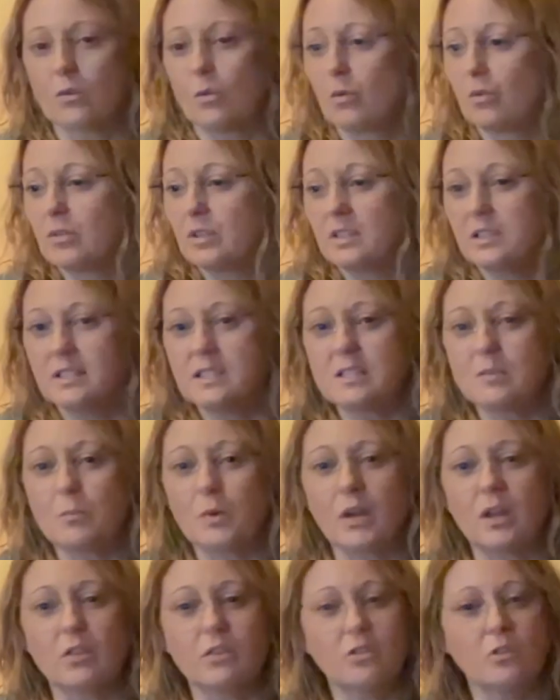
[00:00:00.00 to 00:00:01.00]
or
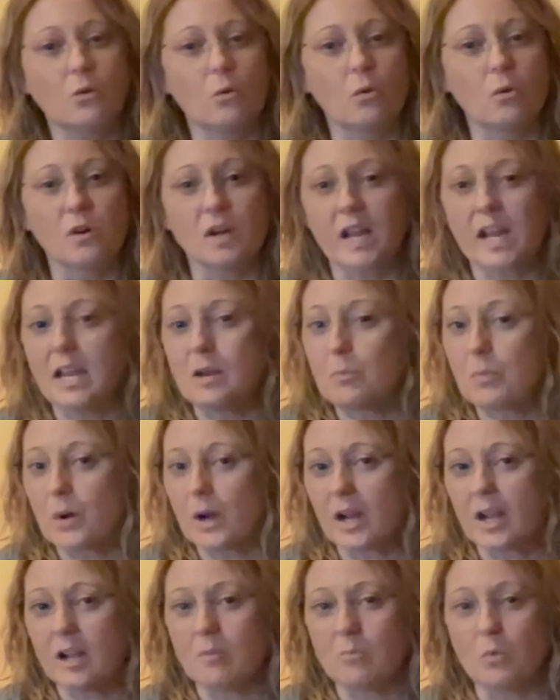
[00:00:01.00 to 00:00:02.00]
Elizabeth or
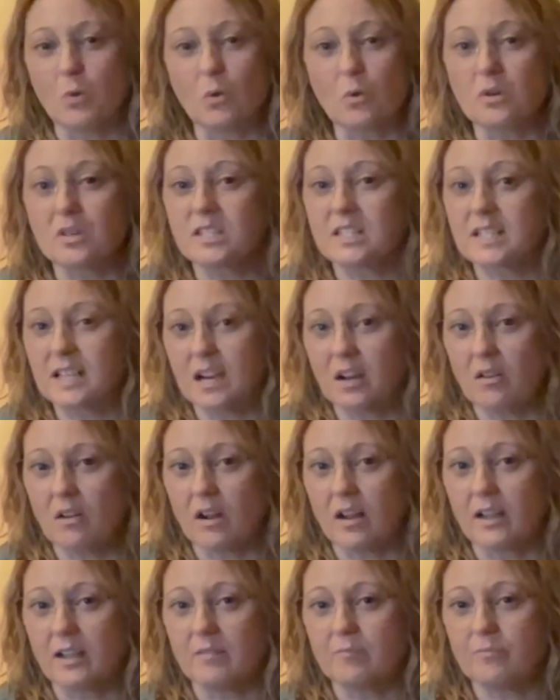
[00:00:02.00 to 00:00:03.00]
Abraham or
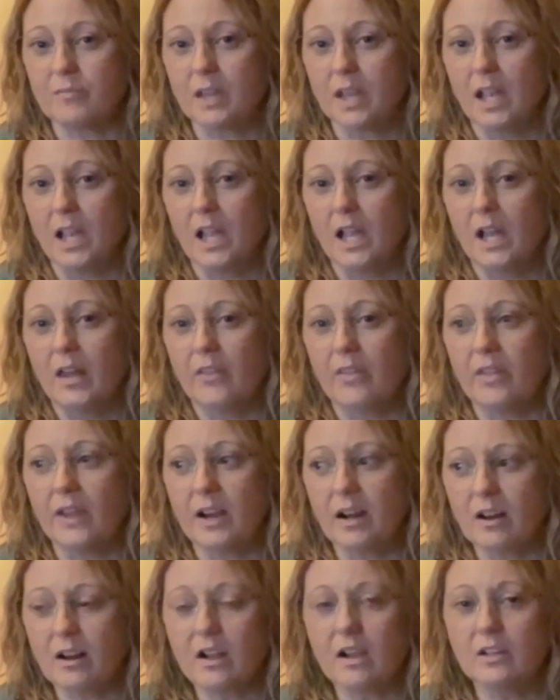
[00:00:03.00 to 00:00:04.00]
Sarai.
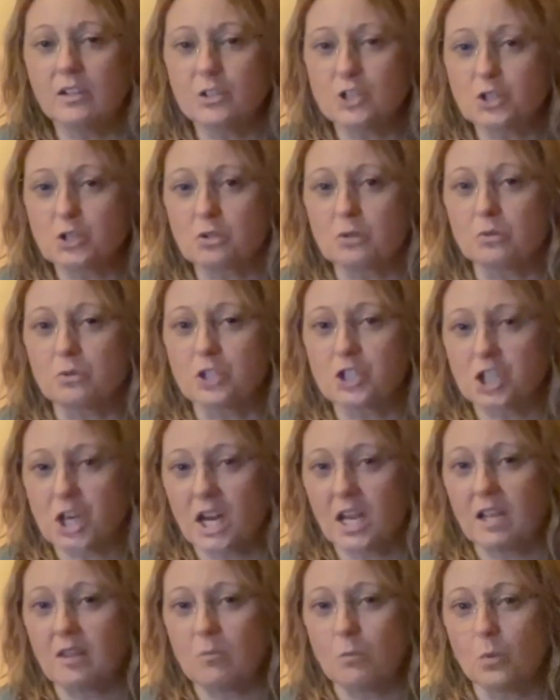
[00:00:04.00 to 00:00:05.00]
Their cultural
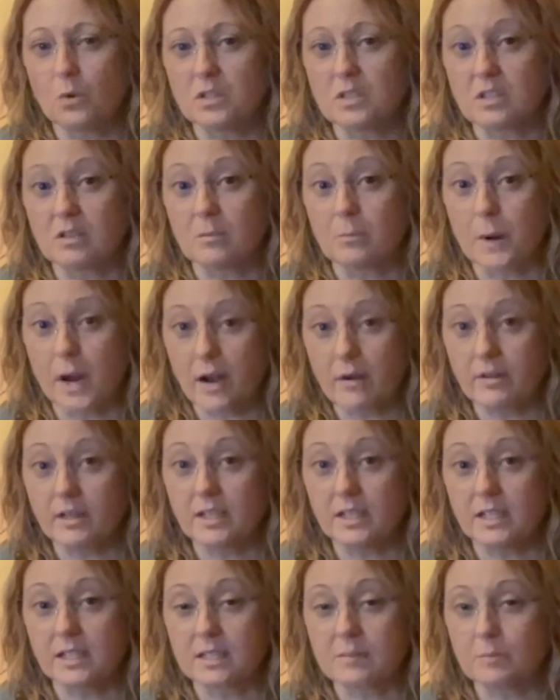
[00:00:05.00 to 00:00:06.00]
shame was their
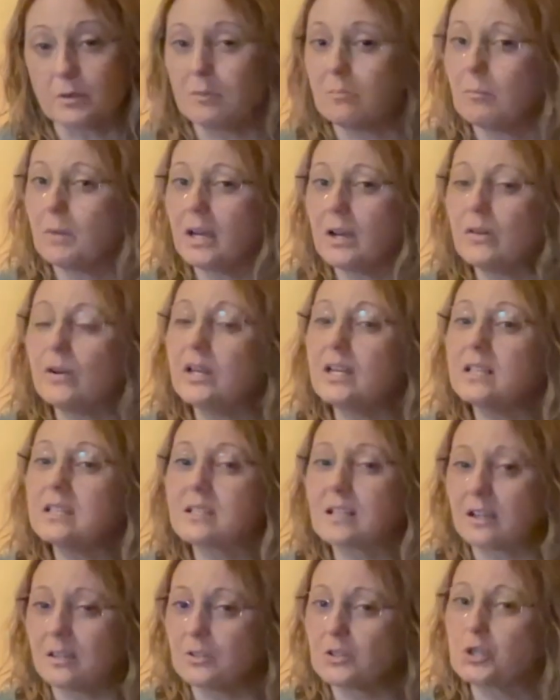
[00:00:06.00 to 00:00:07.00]
barrenness, but Mary's
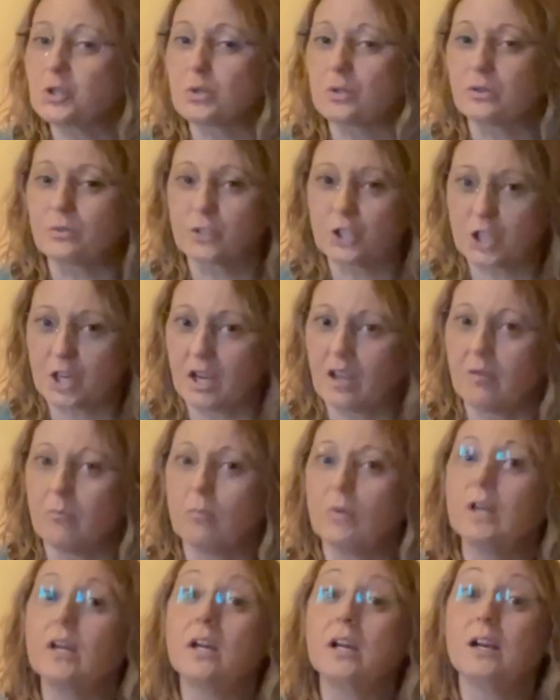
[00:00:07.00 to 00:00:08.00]
cultural
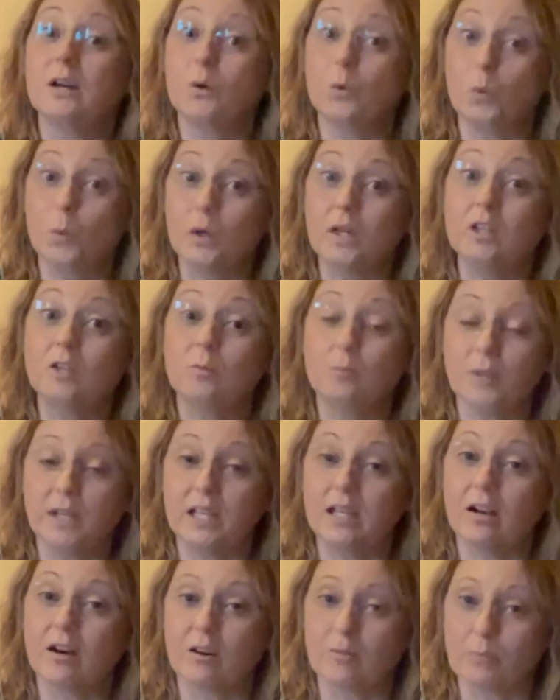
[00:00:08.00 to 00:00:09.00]
shame will be
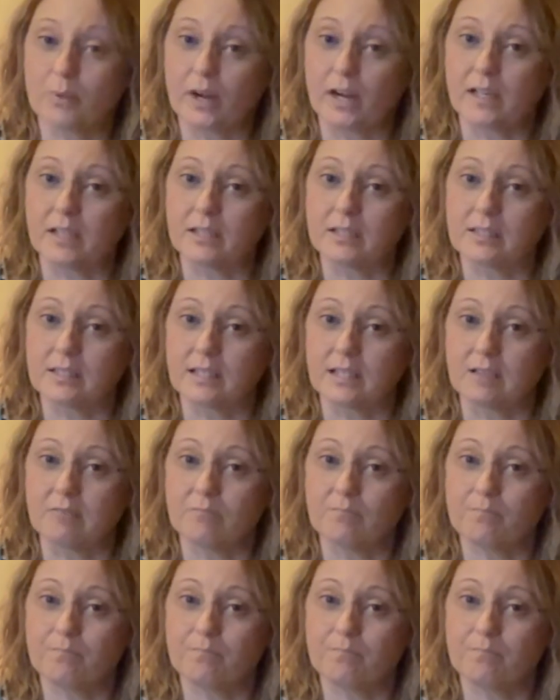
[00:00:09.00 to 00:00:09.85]
her pregnancy.